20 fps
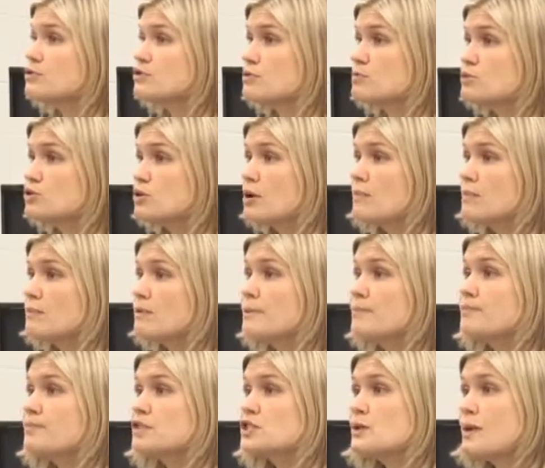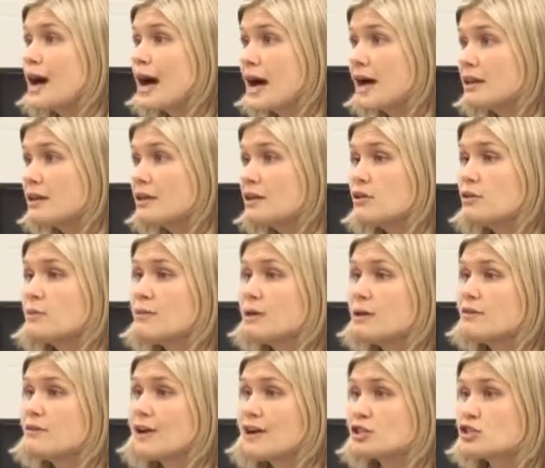or some shrimp. So add a little
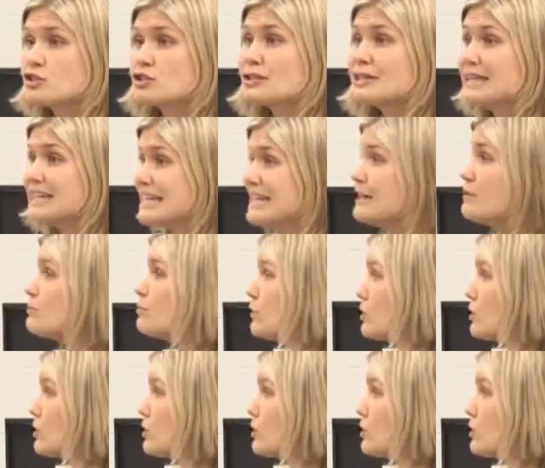bit of extra lean